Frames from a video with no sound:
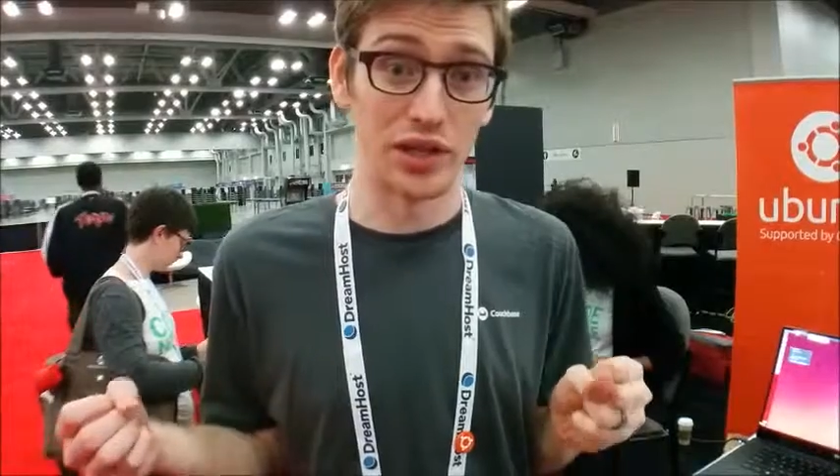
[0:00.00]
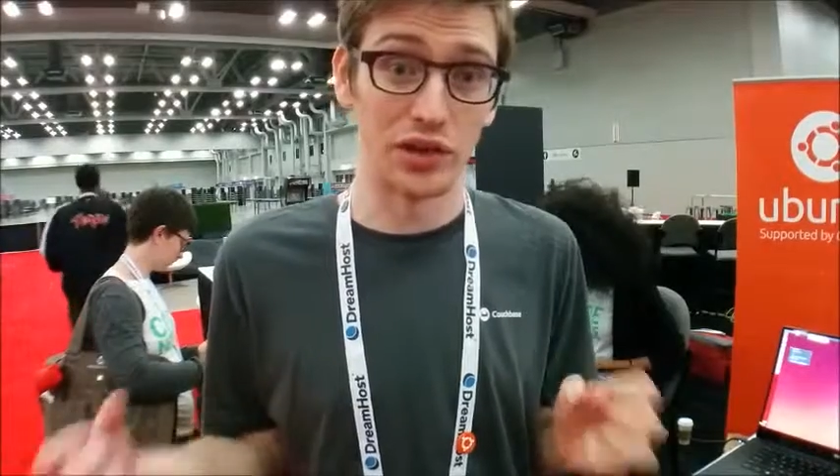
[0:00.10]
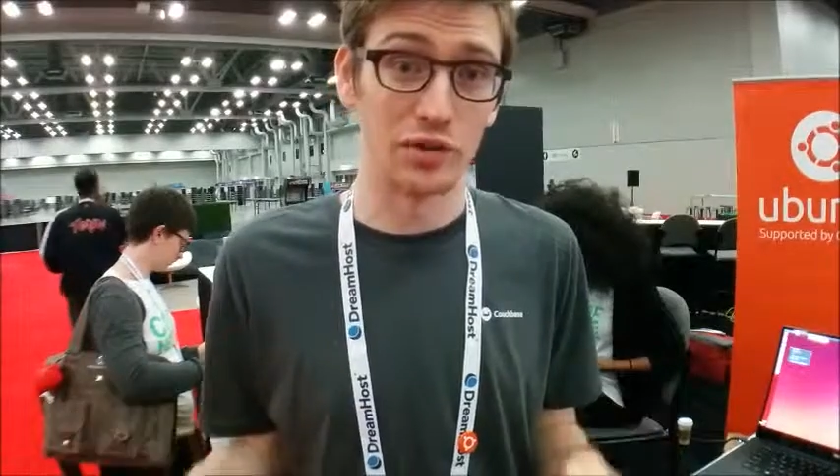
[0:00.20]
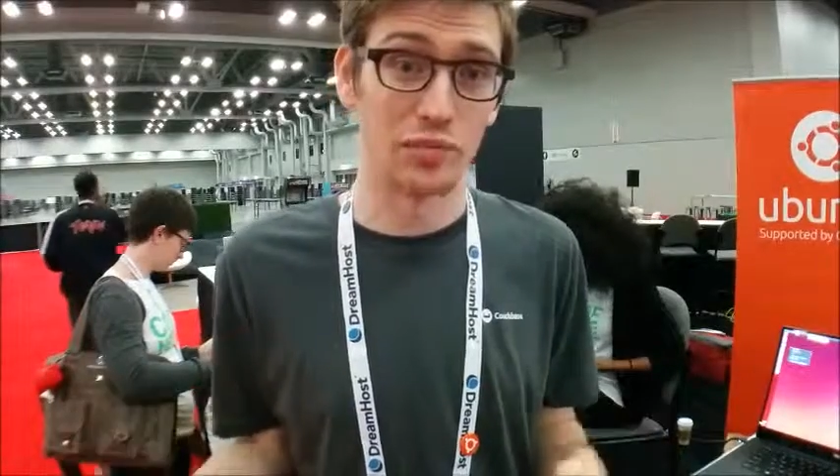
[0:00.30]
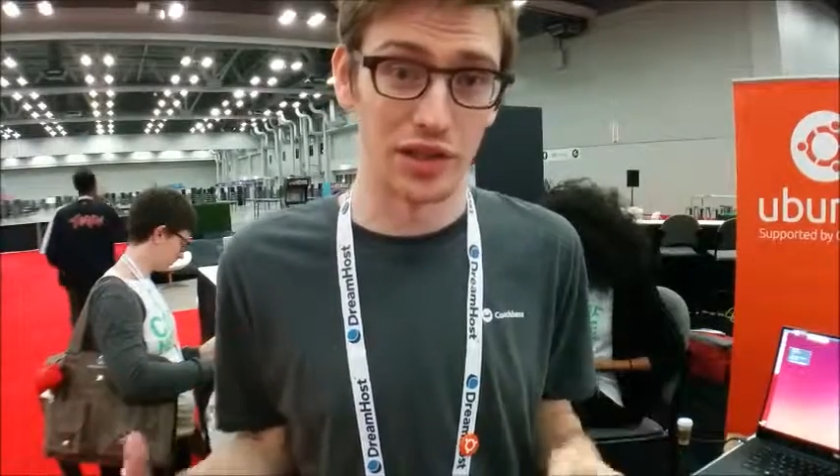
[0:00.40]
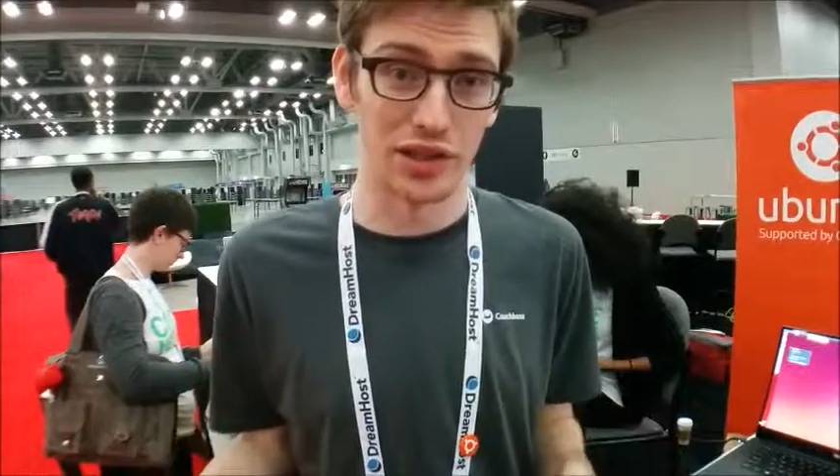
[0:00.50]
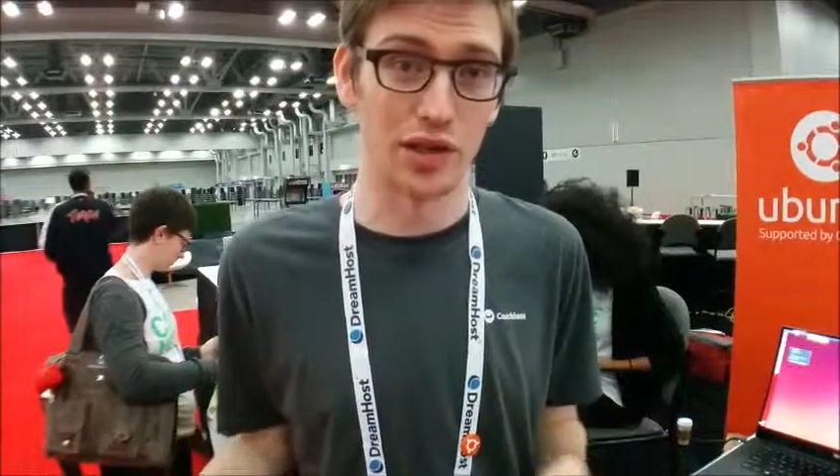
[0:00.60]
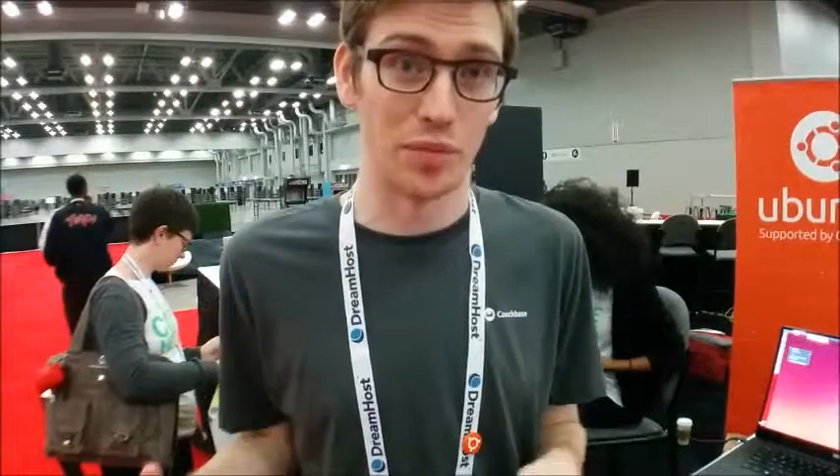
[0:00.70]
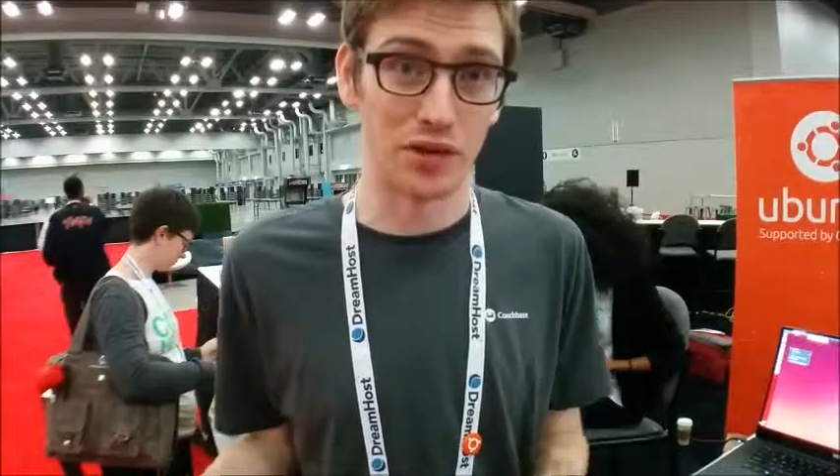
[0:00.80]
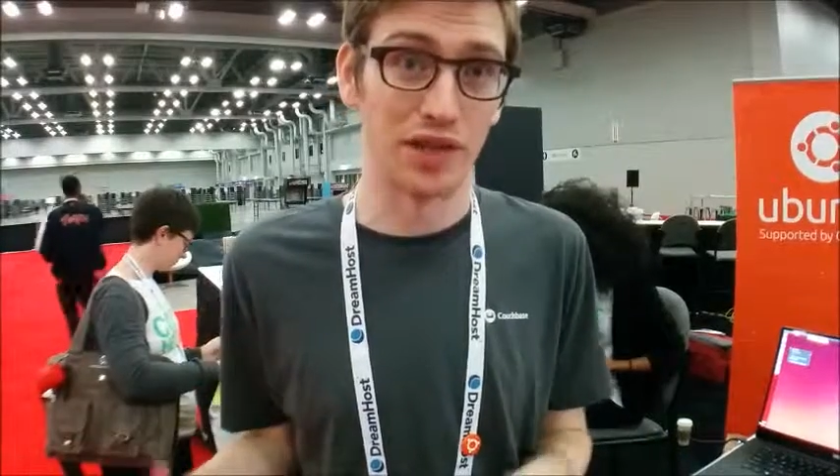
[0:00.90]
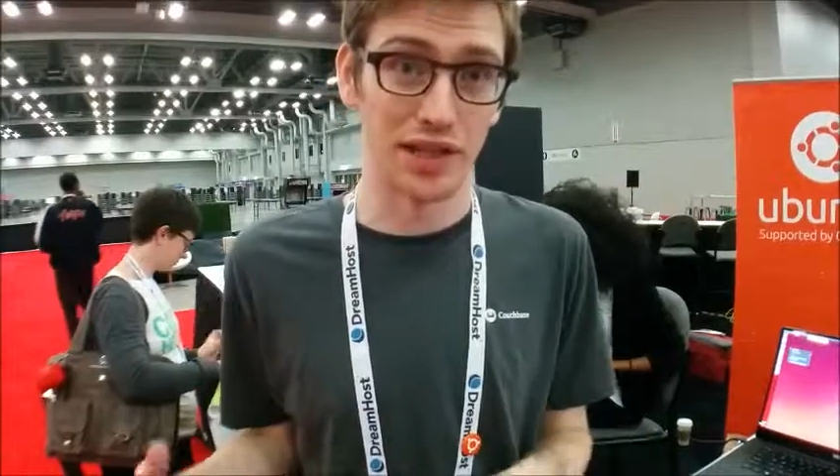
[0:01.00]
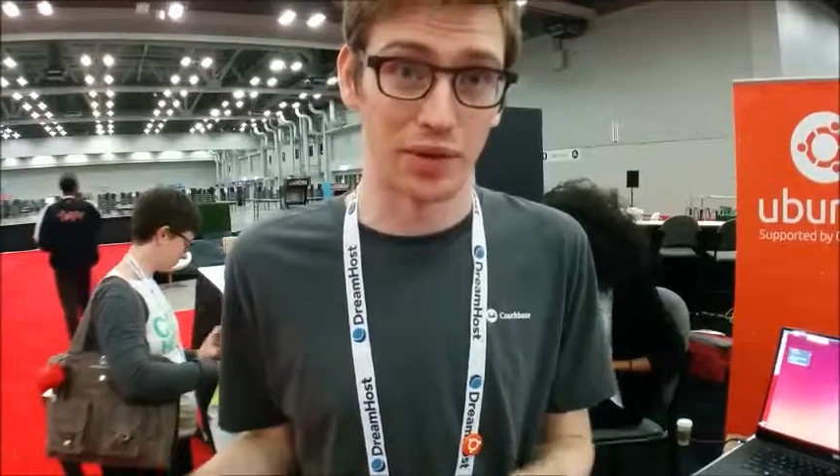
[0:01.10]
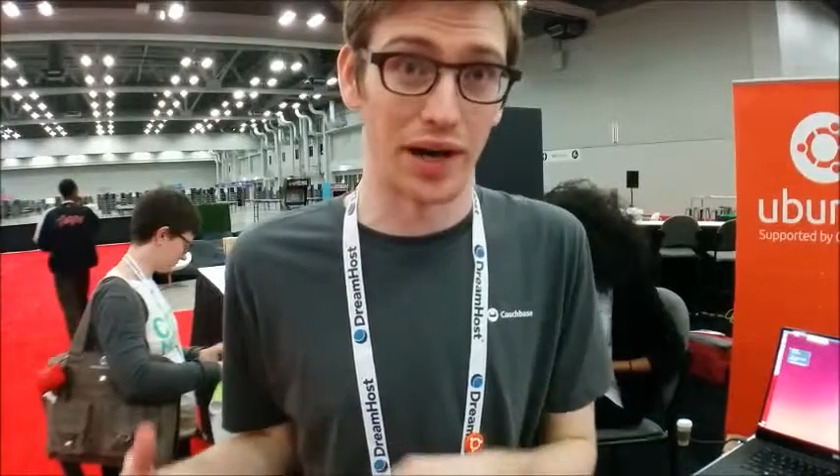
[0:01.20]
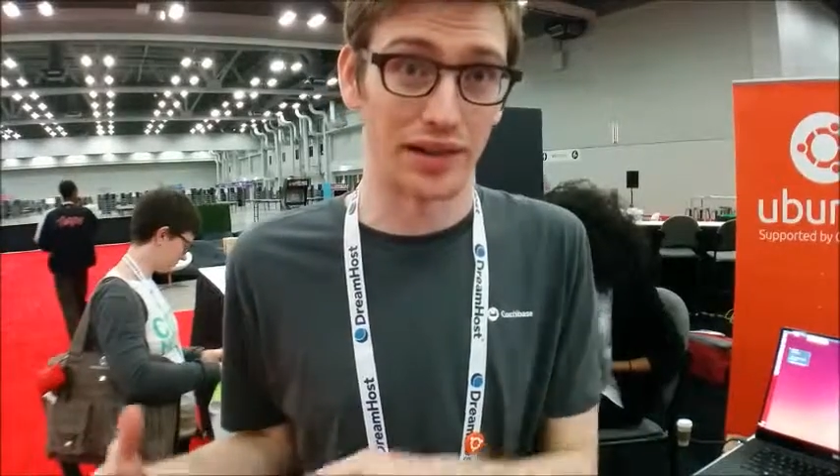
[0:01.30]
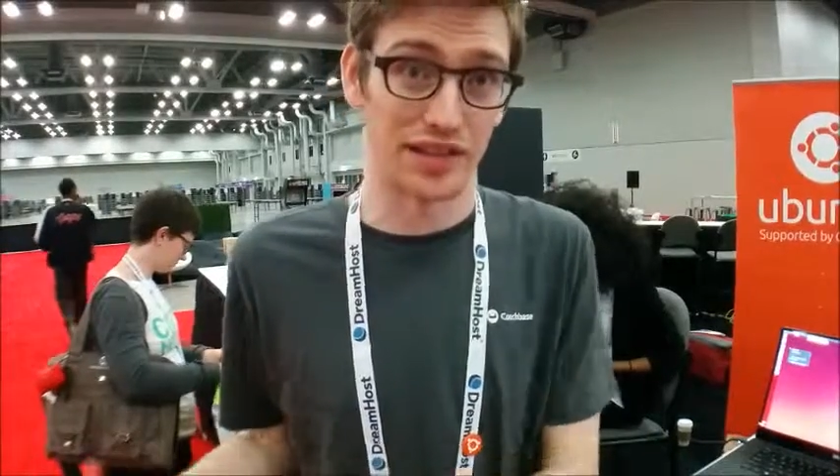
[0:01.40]
couldn't build a community
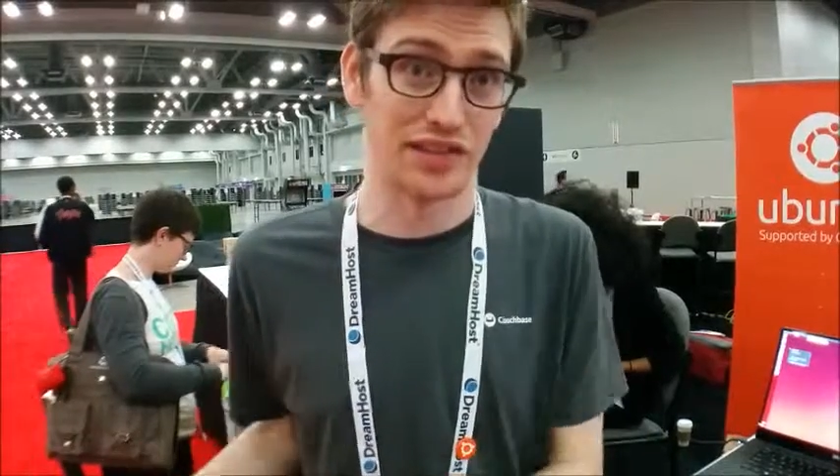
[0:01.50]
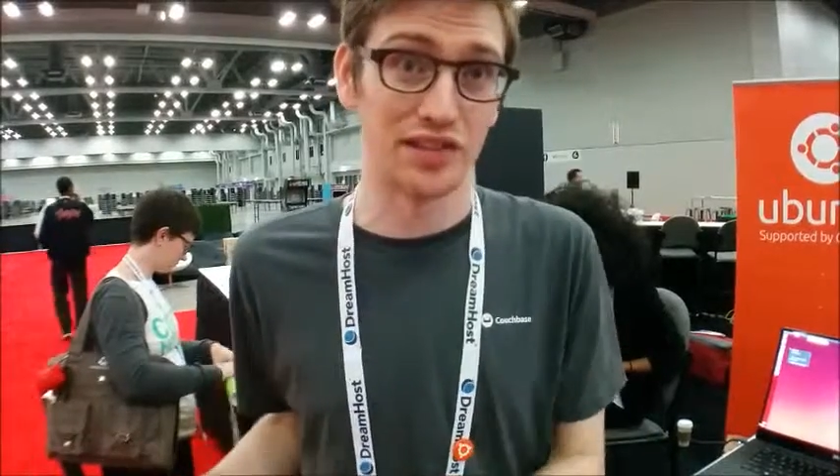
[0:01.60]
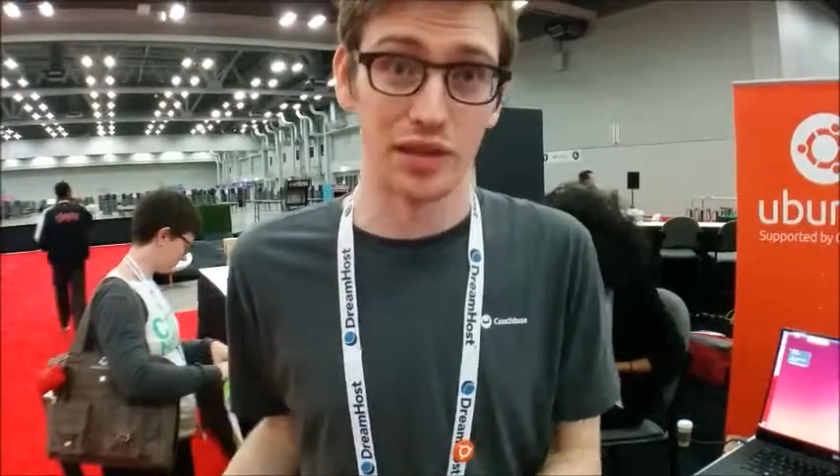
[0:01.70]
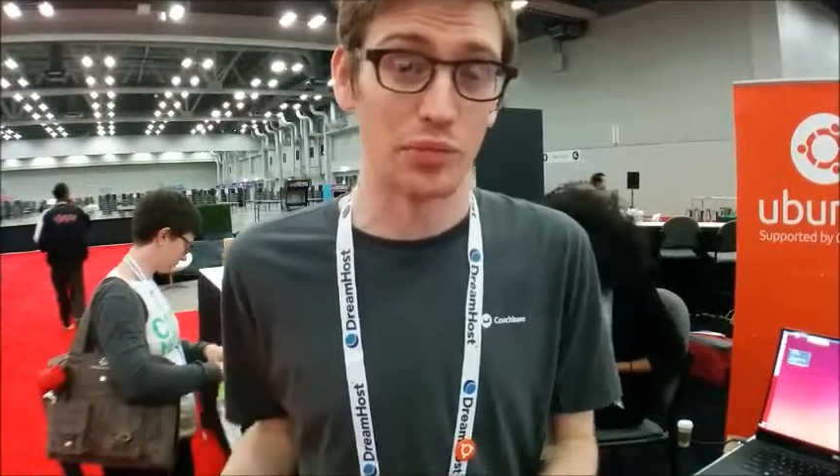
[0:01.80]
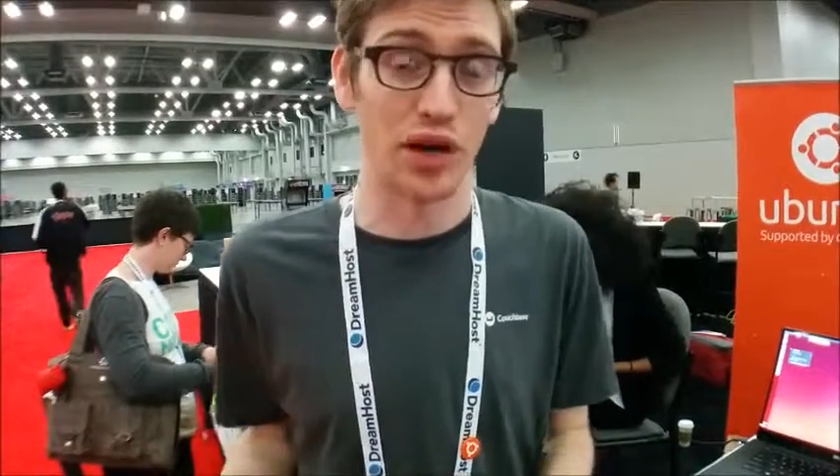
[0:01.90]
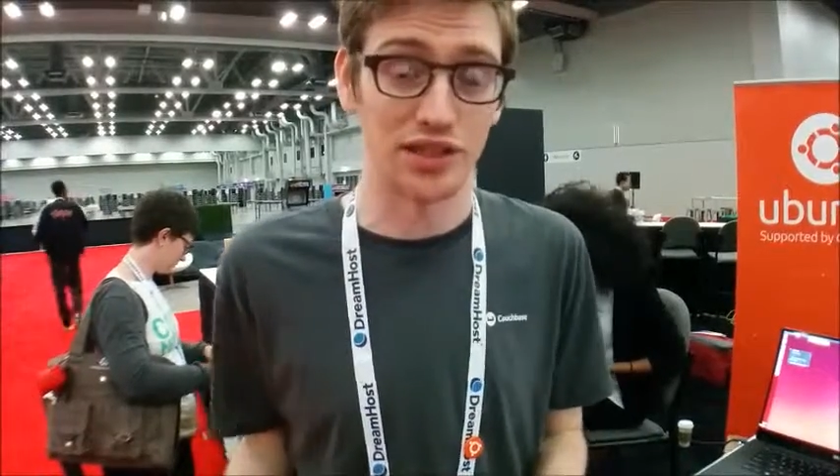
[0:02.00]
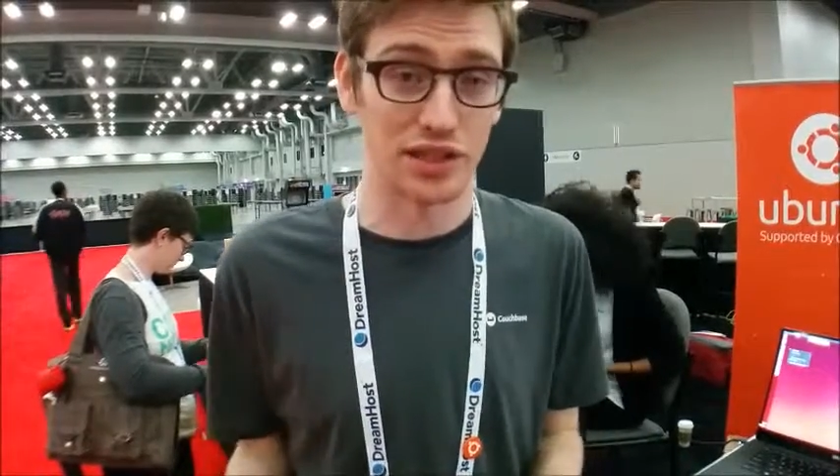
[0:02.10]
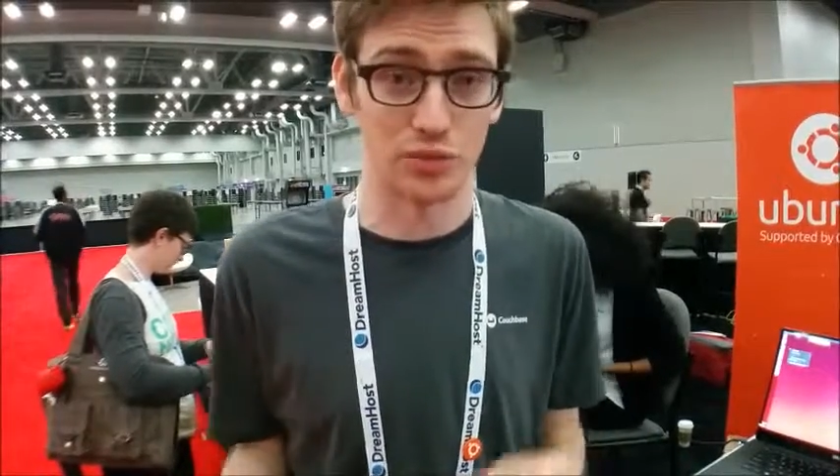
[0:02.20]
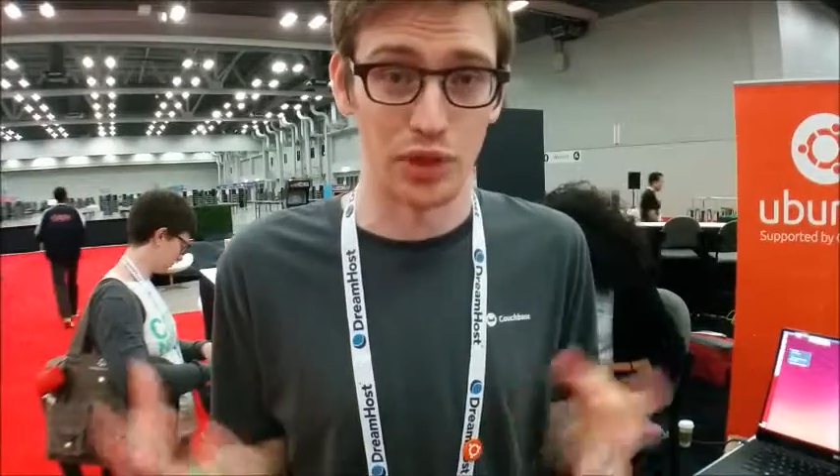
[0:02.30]
around existing project,